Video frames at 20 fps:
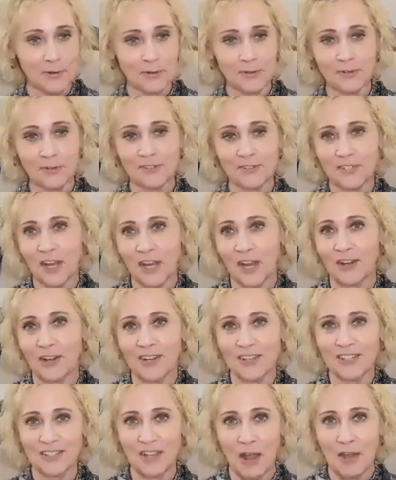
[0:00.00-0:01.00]
nurtured
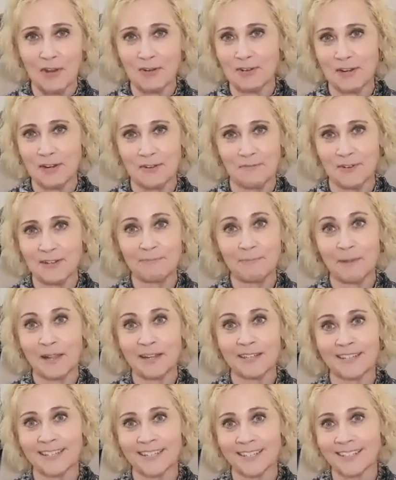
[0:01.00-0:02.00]
cherished honored and
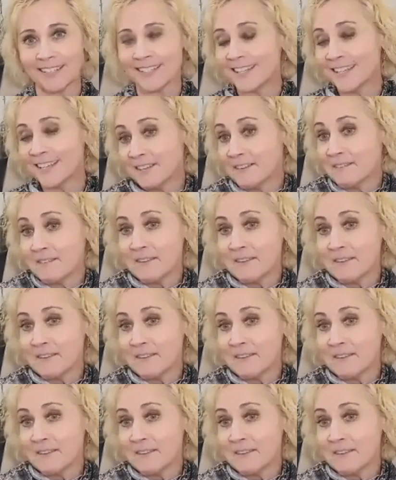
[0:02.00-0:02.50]
respected and